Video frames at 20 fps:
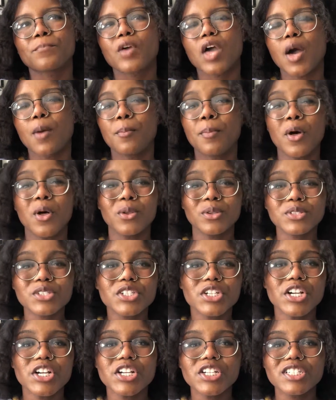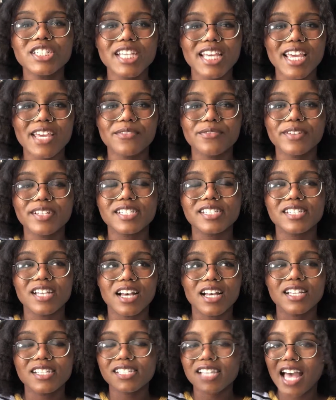upholstered if it
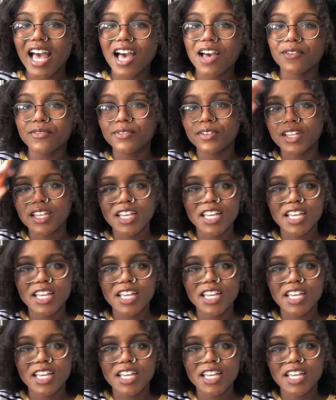does have